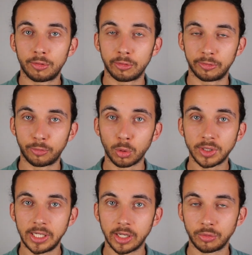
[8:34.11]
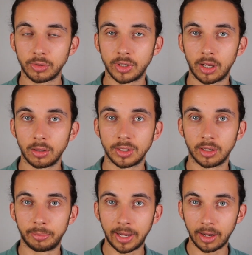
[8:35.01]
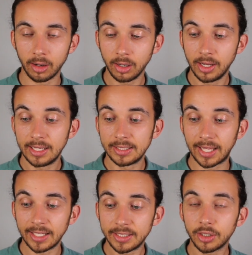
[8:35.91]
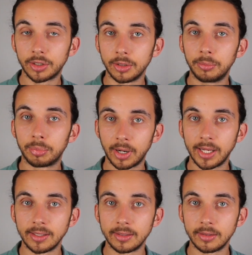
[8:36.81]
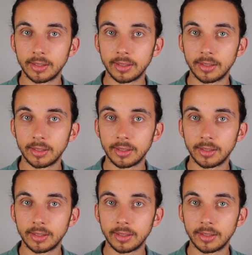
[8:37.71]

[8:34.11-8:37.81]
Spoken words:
For $1,400 a pair, that's a good price.